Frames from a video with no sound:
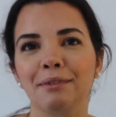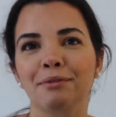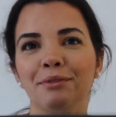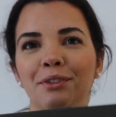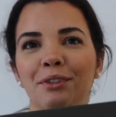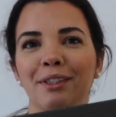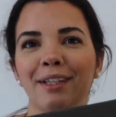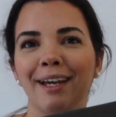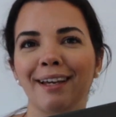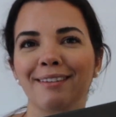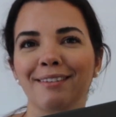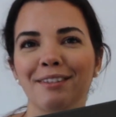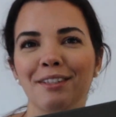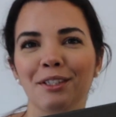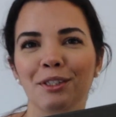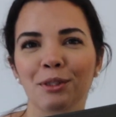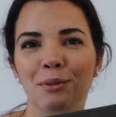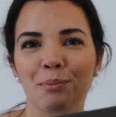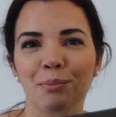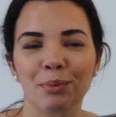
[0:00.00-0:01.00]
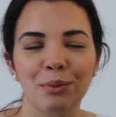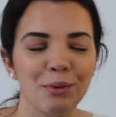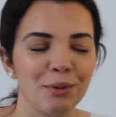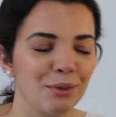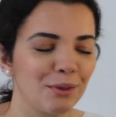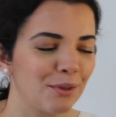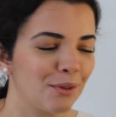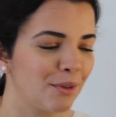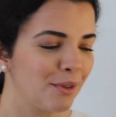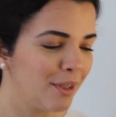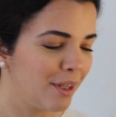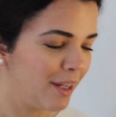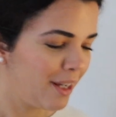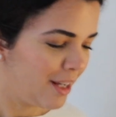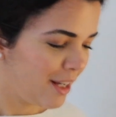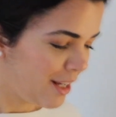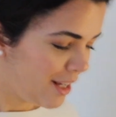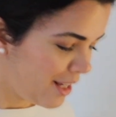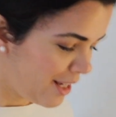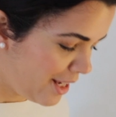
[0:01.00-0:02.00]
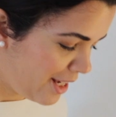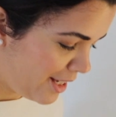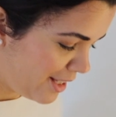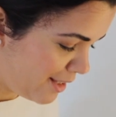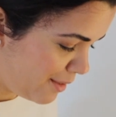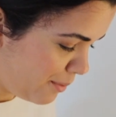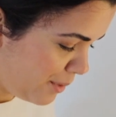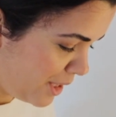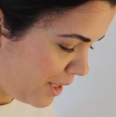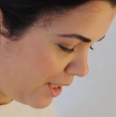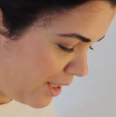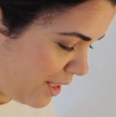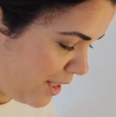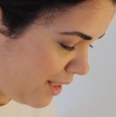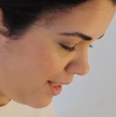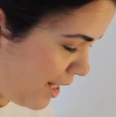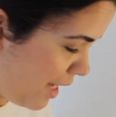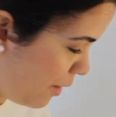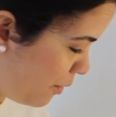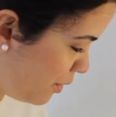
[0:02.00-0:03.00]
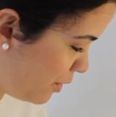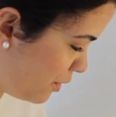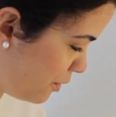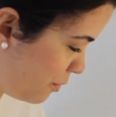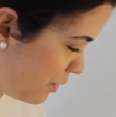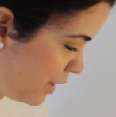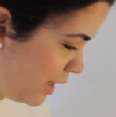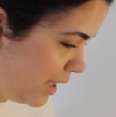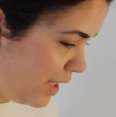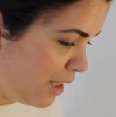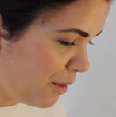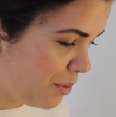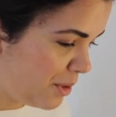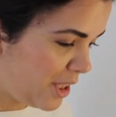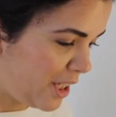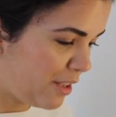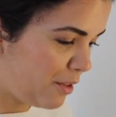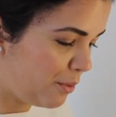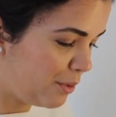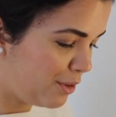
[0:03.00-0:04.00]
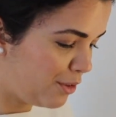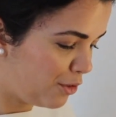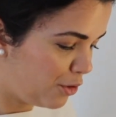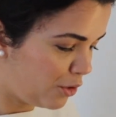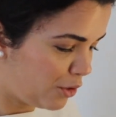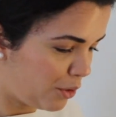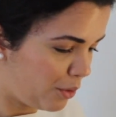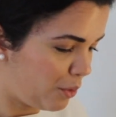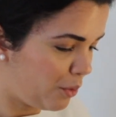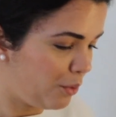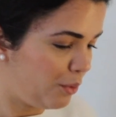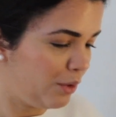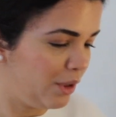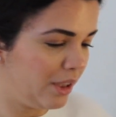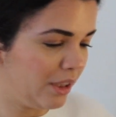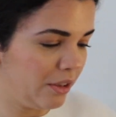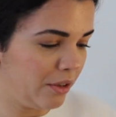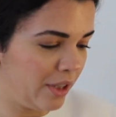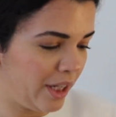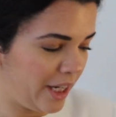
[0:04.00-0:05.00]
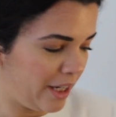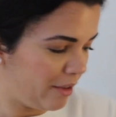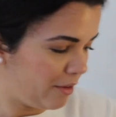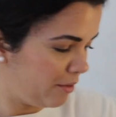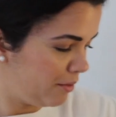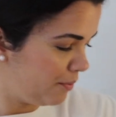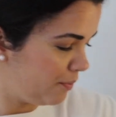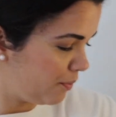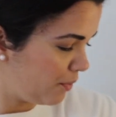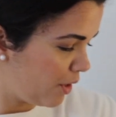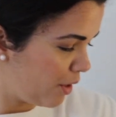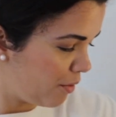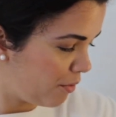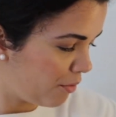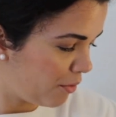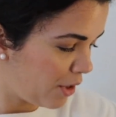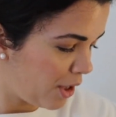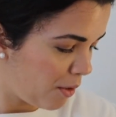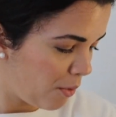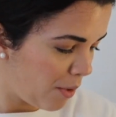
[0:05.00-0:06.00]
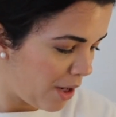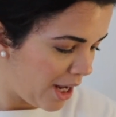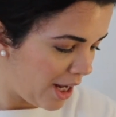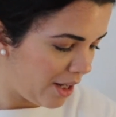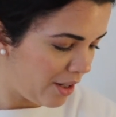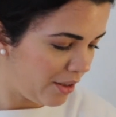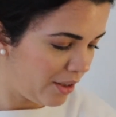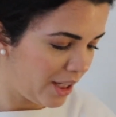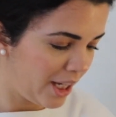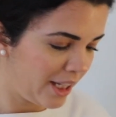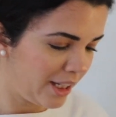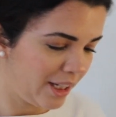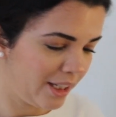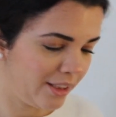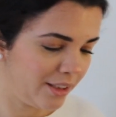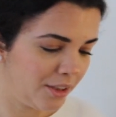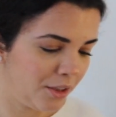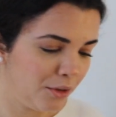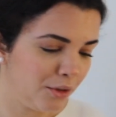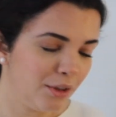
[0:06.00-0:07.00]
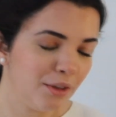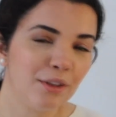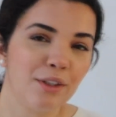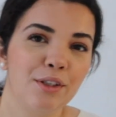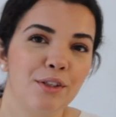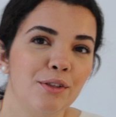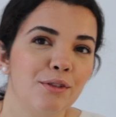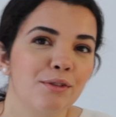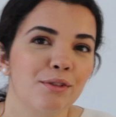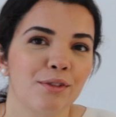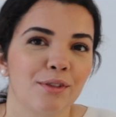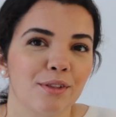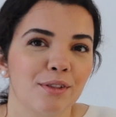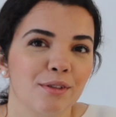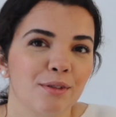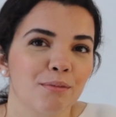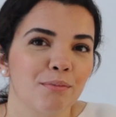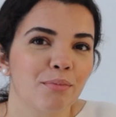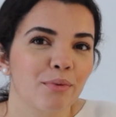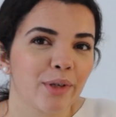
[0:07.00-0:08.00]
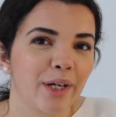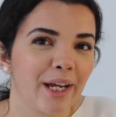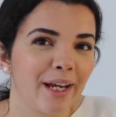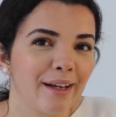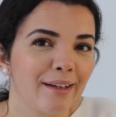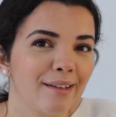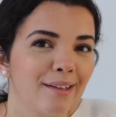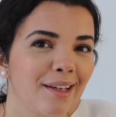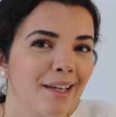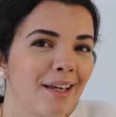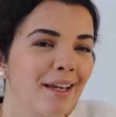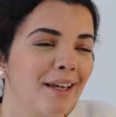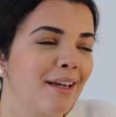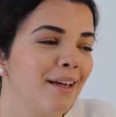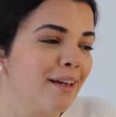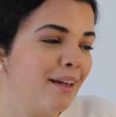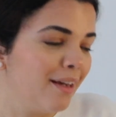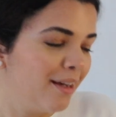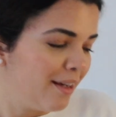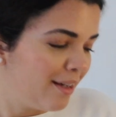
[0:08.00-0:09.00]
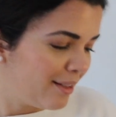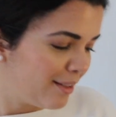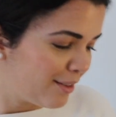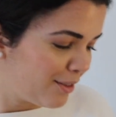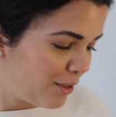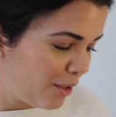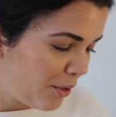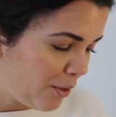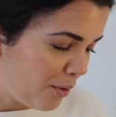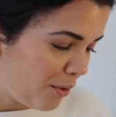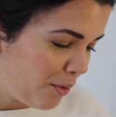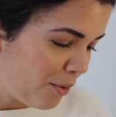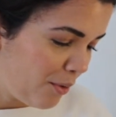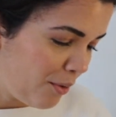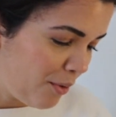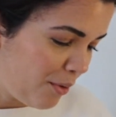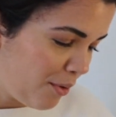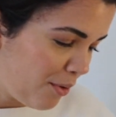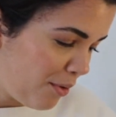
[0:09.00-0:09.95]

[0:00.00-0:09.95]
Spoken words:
To get these boots is because I was really obsessed with the show The Crown for a while, and I saw that they used this brand, so